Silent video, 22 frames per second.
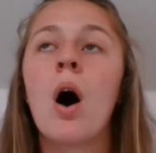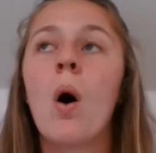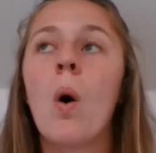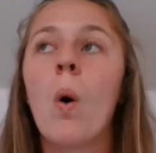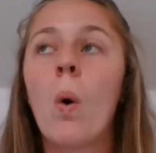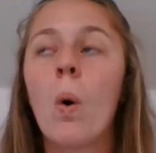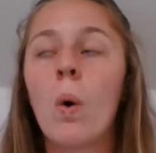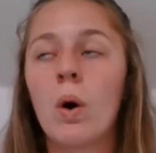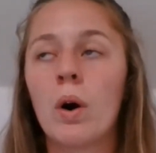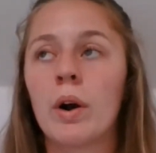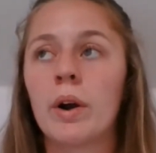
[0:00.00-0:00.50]

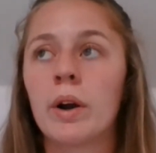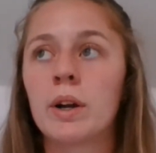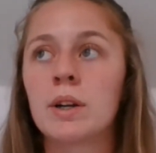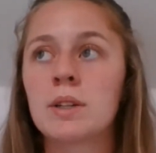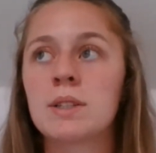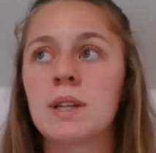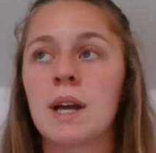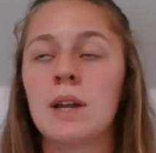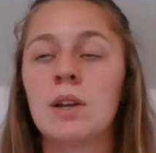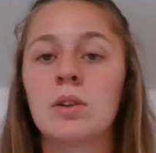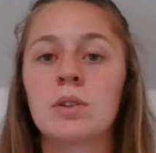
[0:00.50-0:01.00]
Or
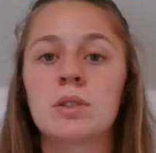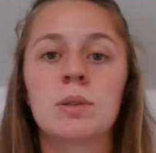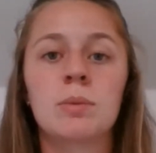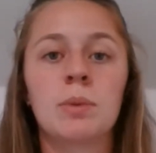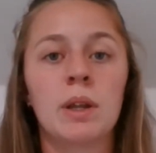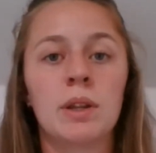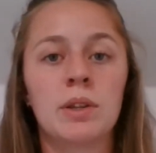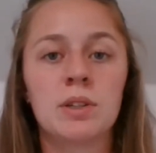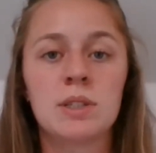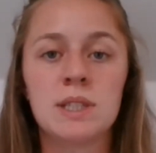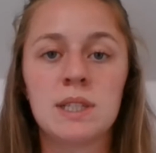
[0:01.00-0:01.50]
I know some
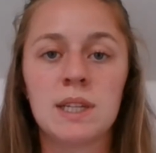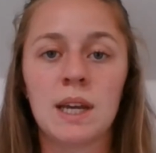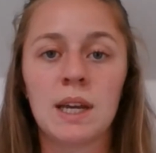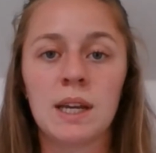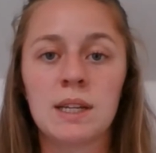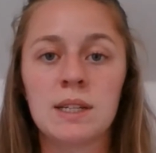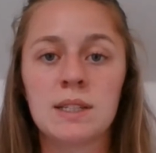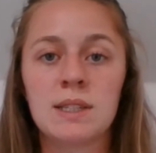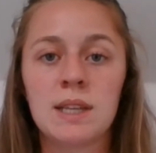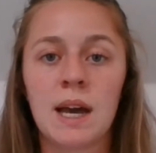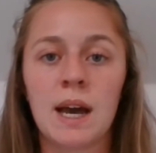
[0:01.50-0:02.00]
other
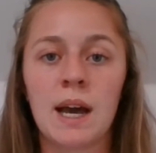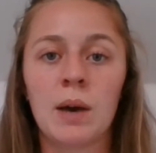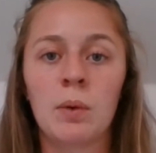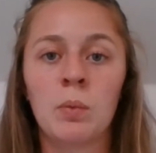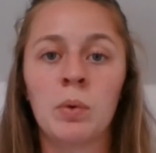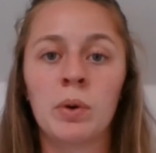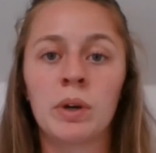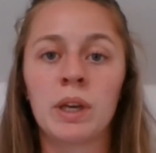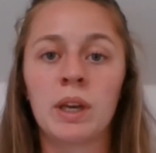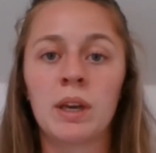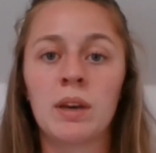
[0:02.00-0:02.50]
TAs that
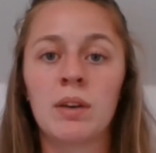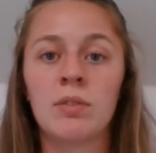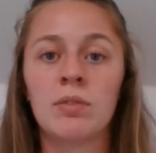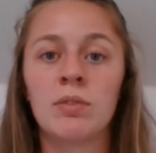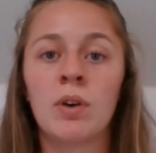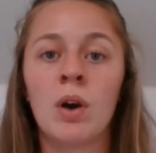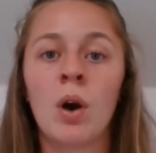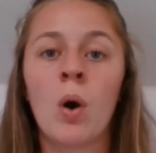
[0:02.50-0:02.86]
will give